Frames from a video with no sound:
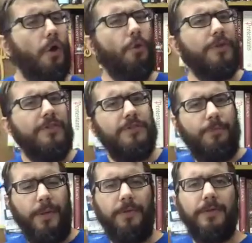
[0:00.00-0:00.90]
or the
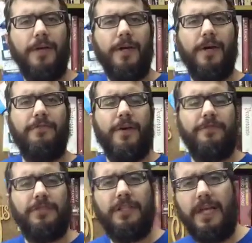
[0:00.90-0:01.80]
spirit of, of
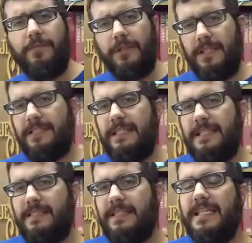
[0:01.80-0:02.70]
slavery is,
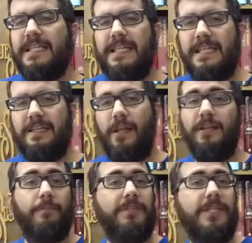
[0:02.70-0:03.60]
is seen in
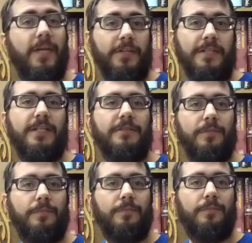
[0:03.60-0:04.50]

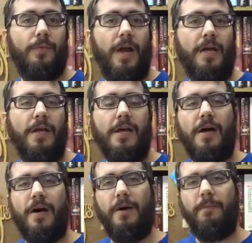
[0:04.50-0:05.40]
libertarianism, right?
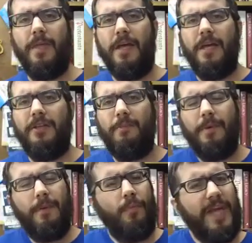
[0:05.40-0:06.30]
Um,
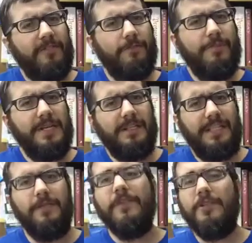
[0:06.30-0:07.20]
but, but we haven't been
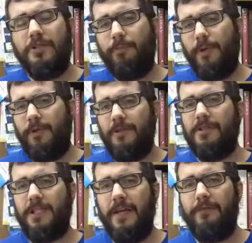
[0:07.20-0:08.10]
given the spirit of
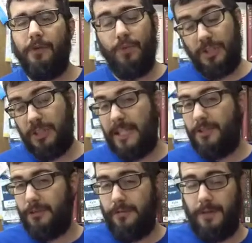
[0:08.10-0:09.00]
slavery, which
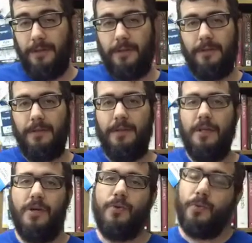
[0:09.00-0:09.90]
leads to fear.
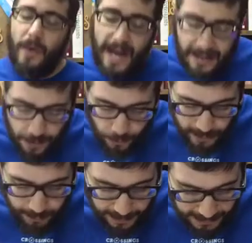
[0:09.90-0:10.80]
Rather,
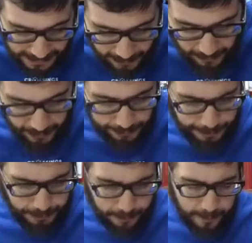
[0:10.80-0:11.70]
we've been given
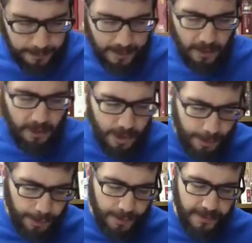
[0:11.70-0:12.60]
the
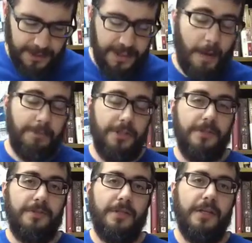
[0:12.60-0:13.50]
spirit of
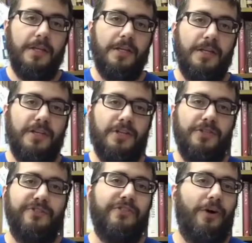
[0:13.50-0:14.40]
adoptions
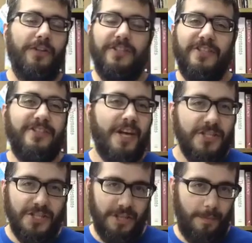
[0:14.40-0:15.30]
to fall into
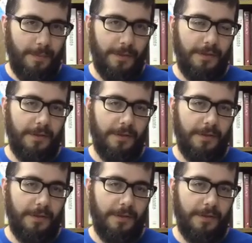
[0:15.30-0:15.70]
sonship.